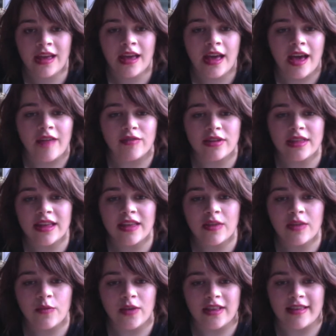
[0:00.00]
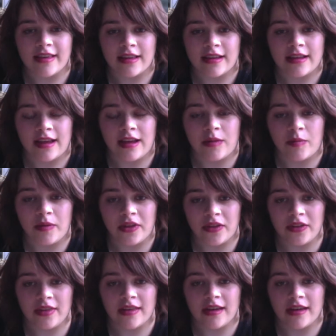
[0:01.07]
Everything that we did and
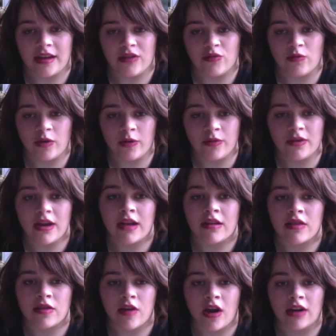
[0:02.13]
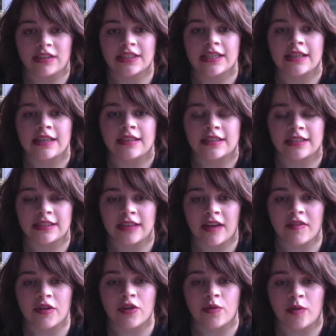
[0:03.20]
built and wrote and thought and
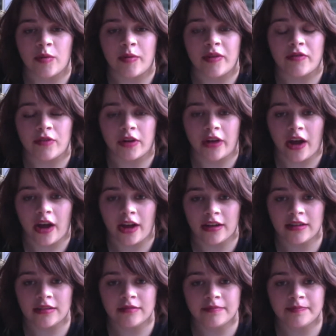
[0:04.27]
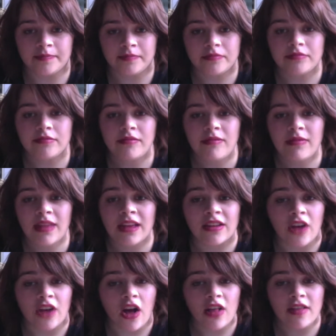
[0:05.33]
discovered will be forgotten.
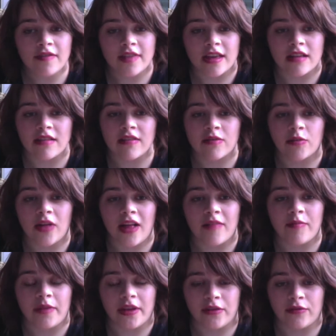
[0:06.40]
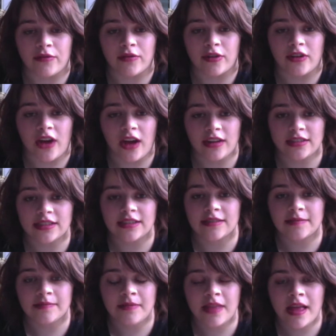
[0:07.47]
And all of this will have been for naught.
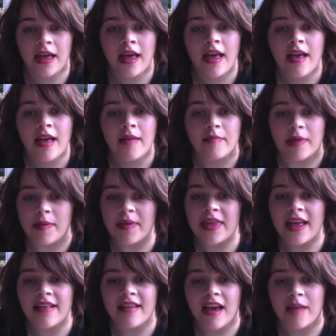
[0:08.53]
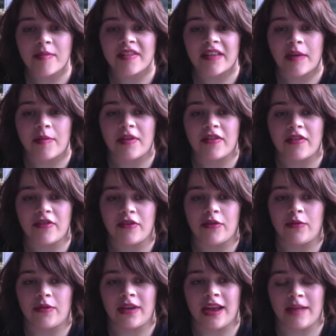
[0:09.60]
Maybe that time is coming
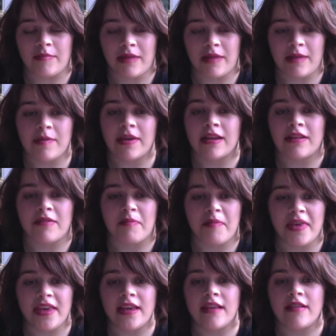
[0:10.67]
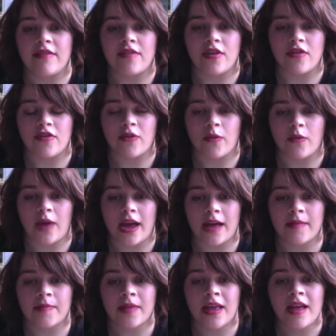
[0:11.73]
soon, and maybe it is millions of years
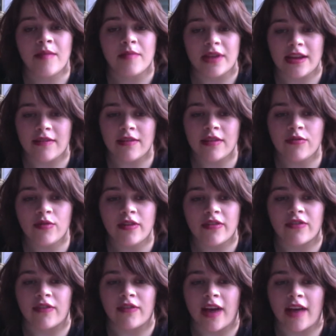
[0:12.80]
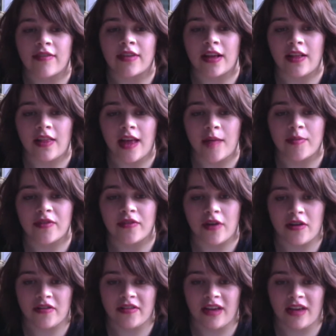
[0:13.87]
away. But even if we survive the collapse of
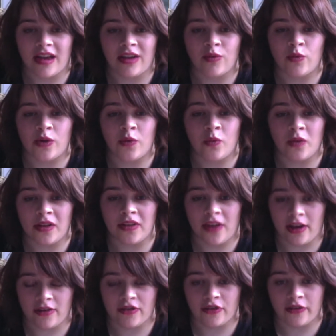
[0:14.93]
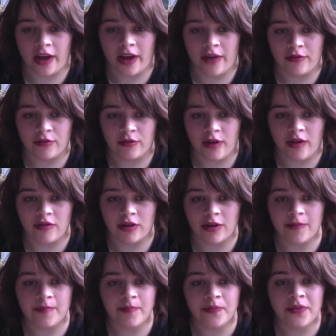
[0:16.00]
our sun, we will not survive forever.
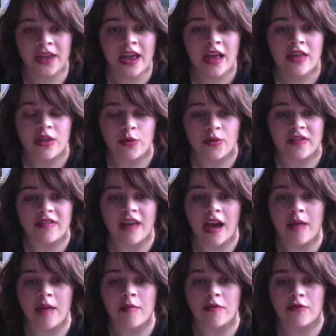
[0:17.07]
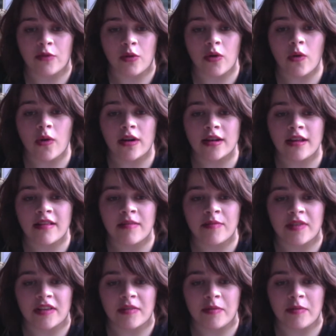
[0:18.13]
There was time before
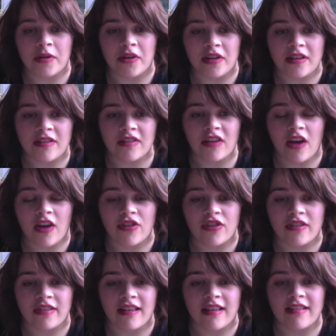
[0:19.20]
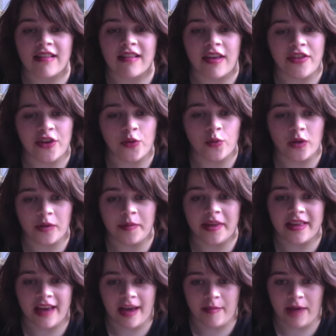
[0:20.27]
organisms experienced consciousness, and there will be
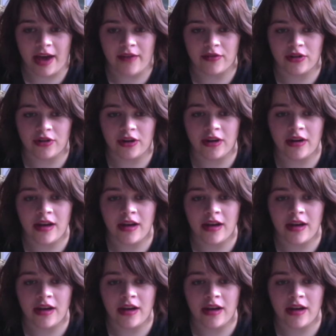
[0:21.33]
time after.